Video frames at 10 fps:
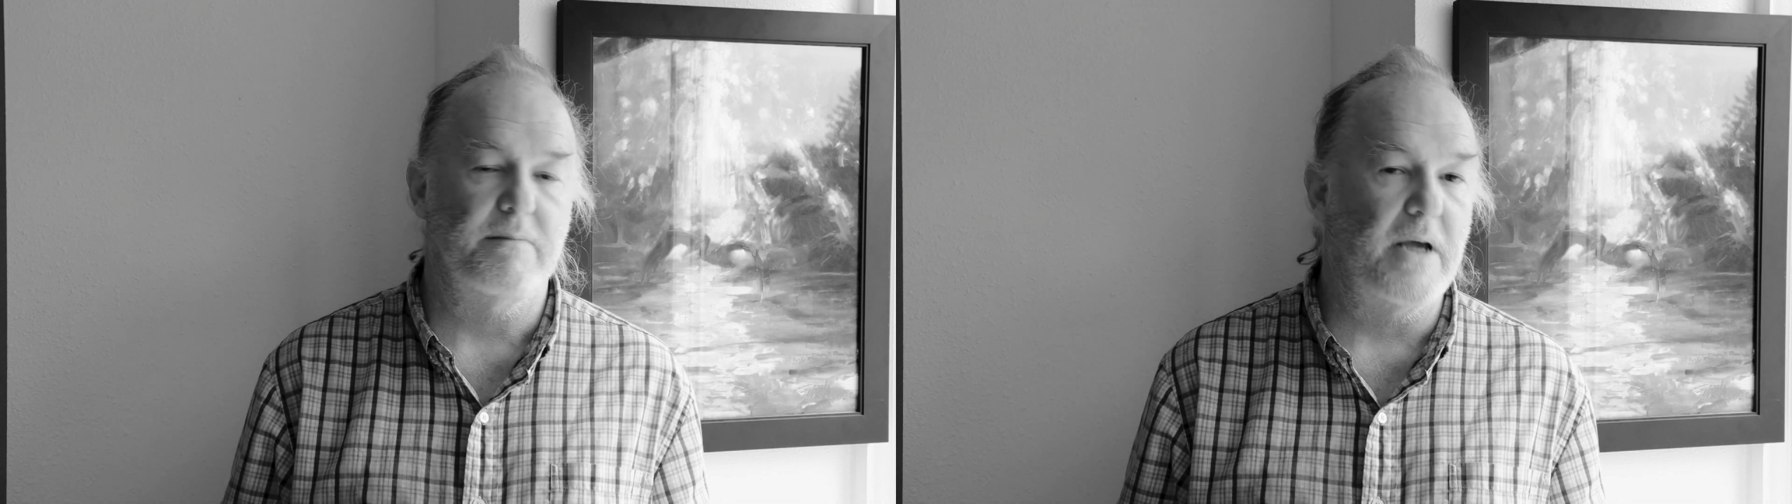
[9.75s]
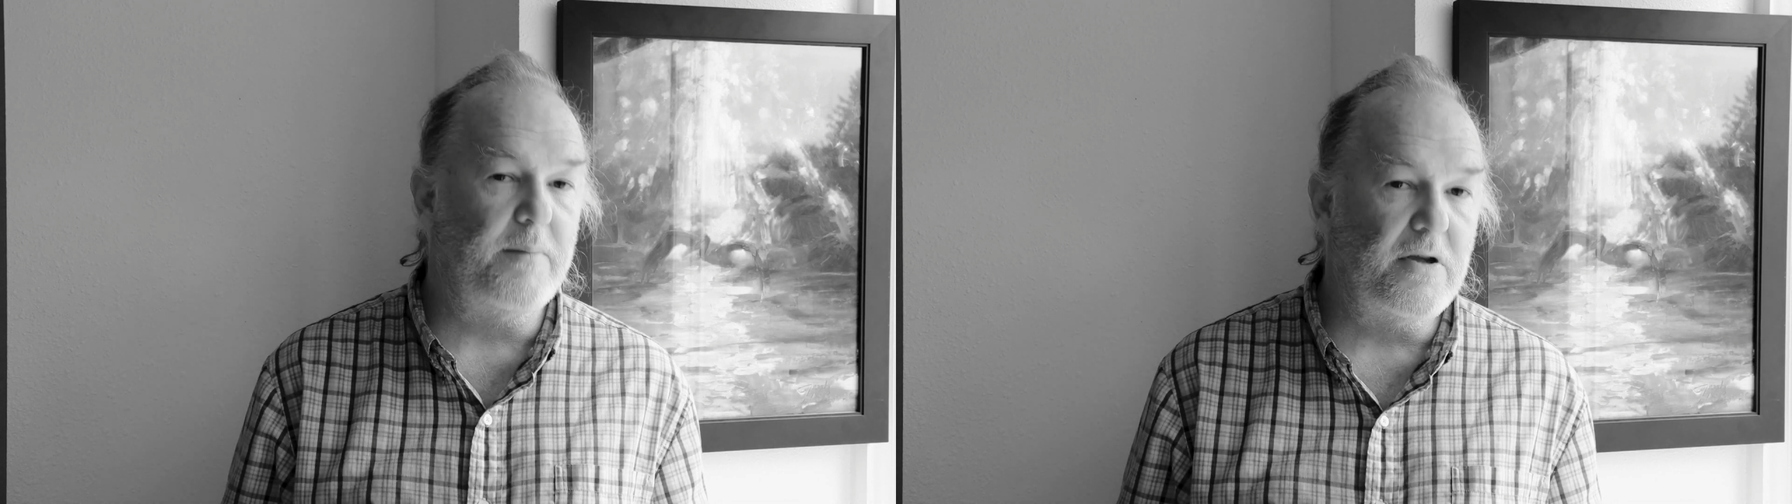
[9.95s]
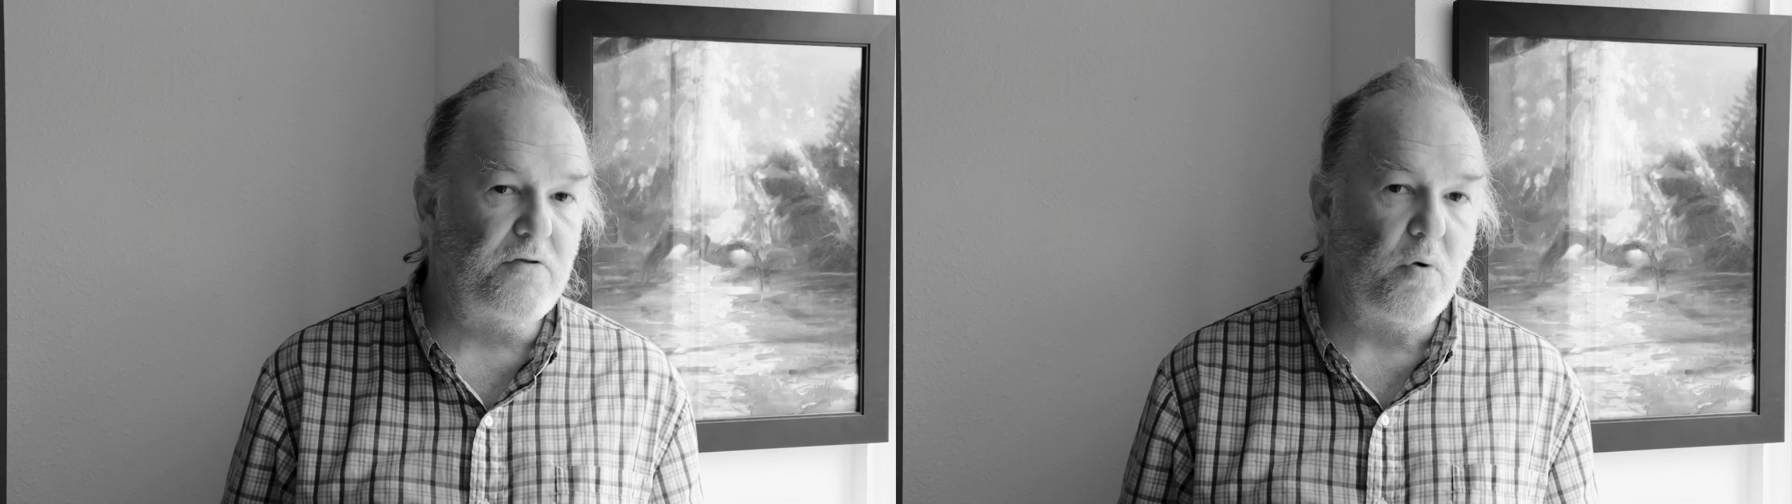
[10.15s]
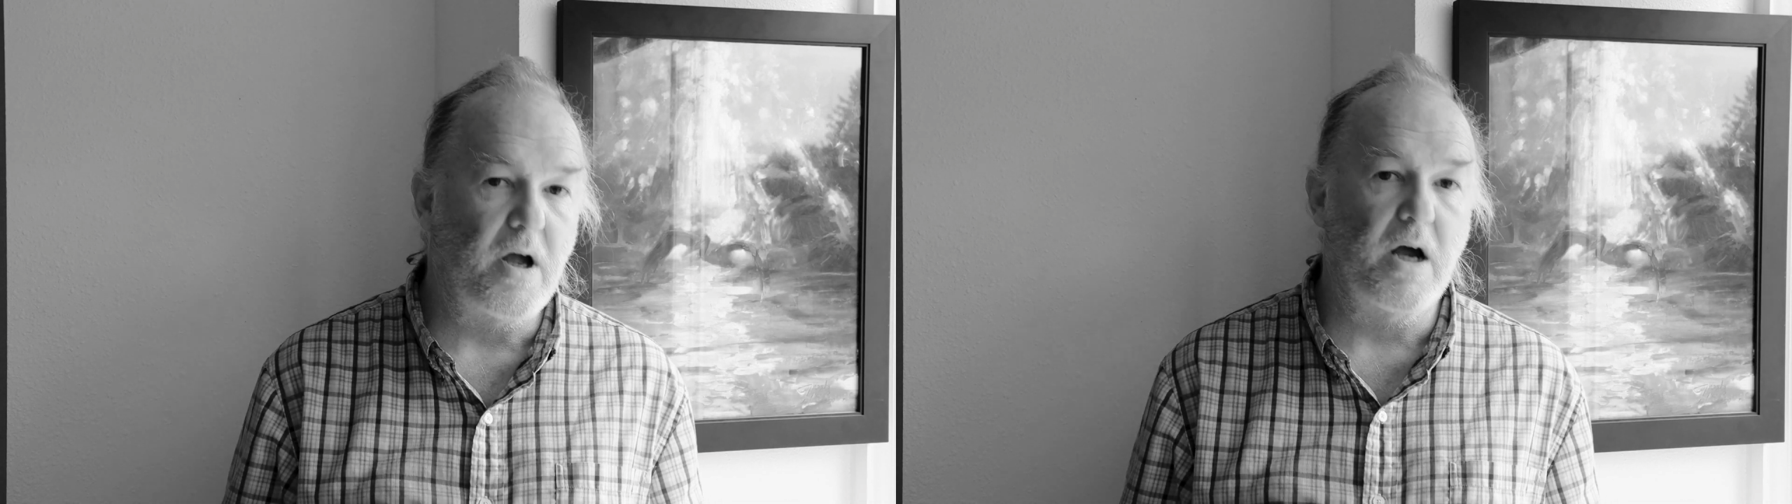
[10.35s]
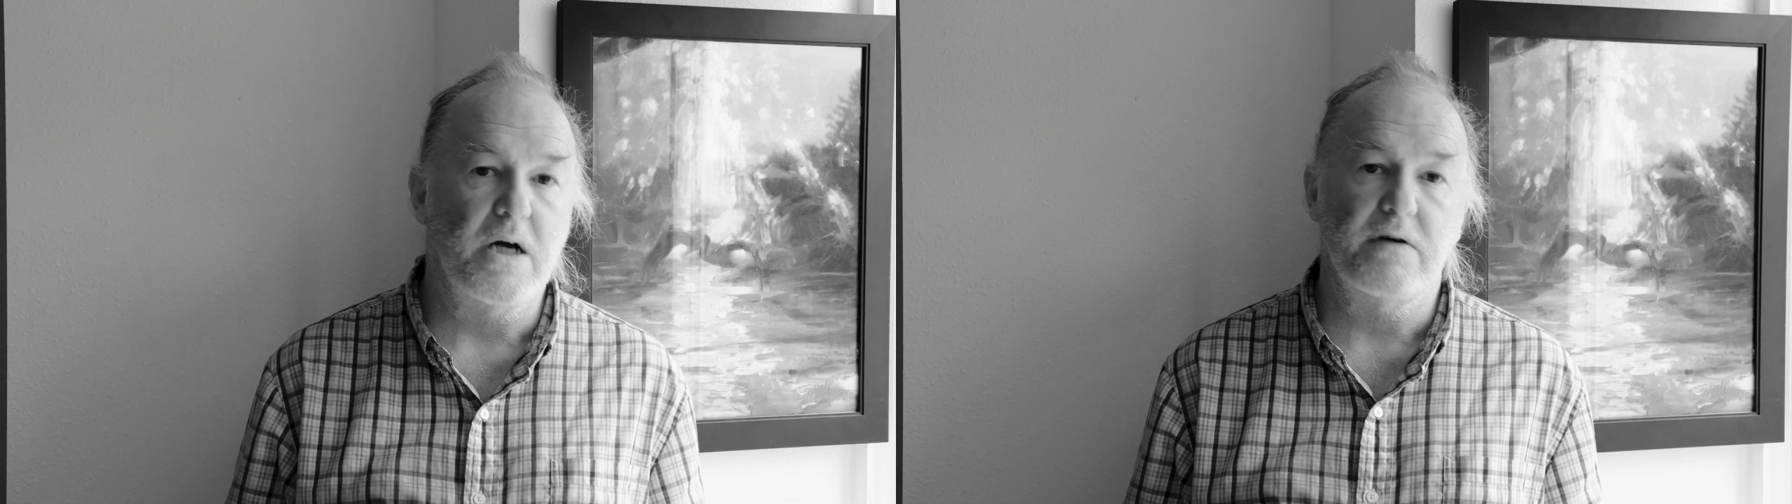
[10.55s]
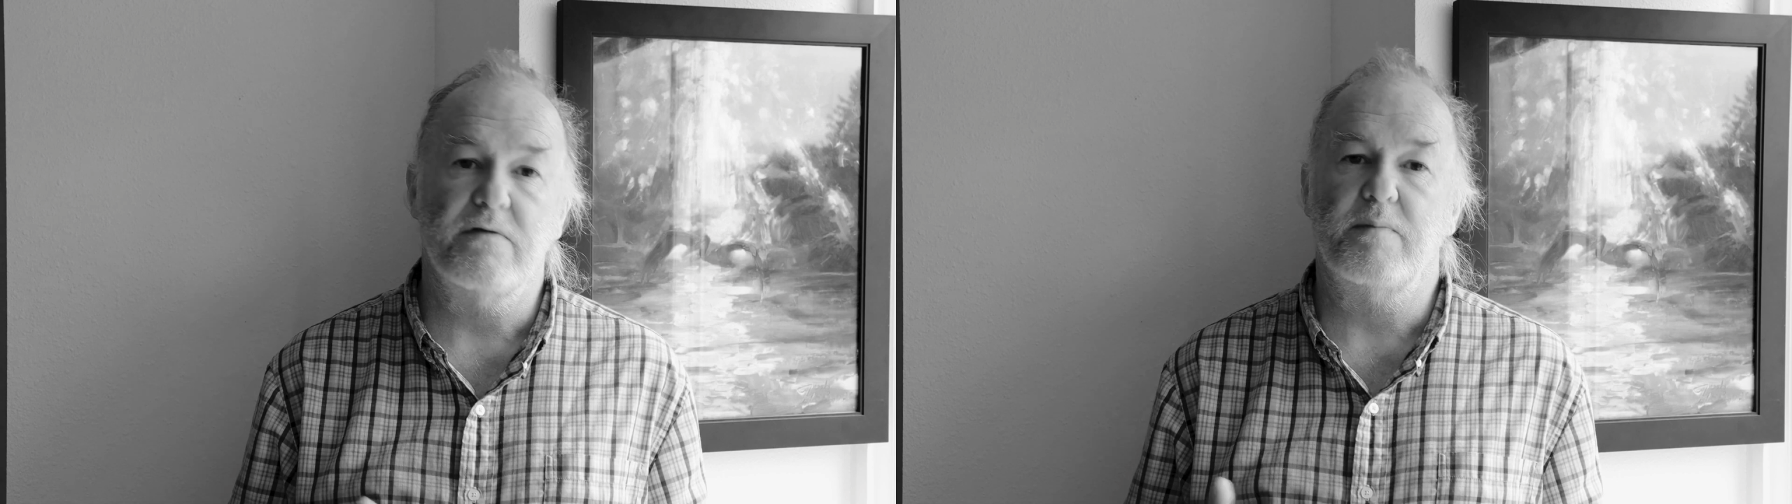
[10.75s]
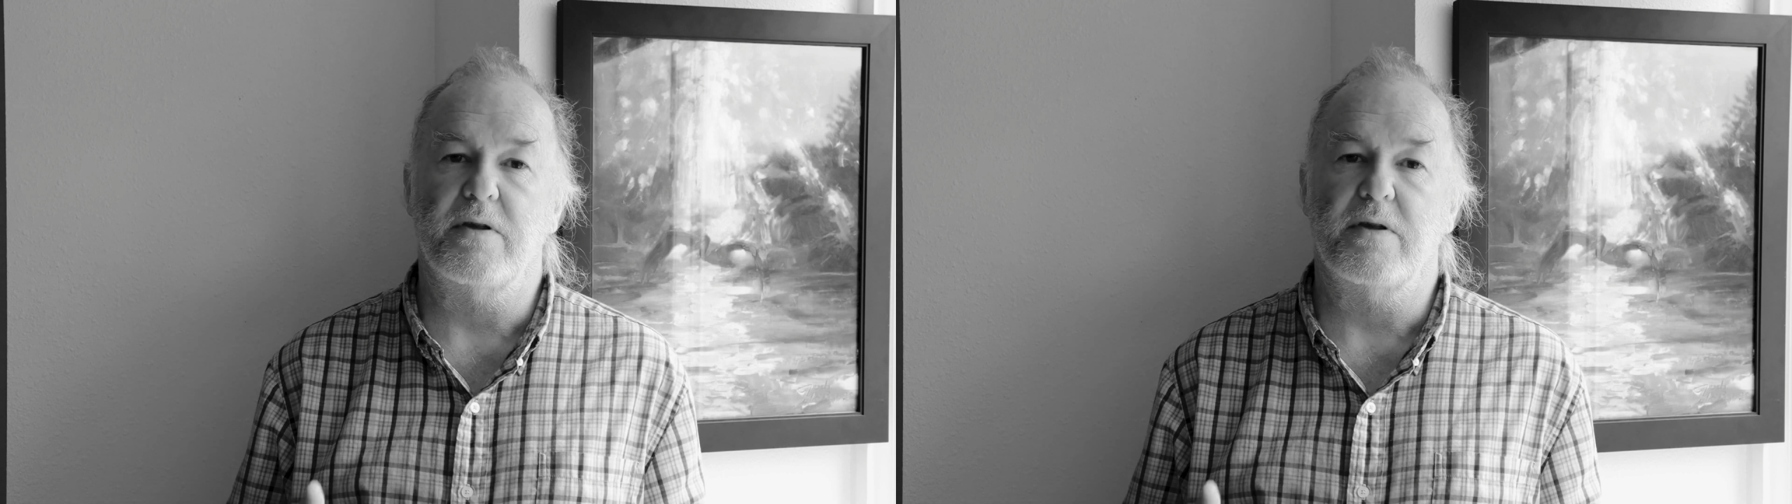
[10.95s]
maybe 12,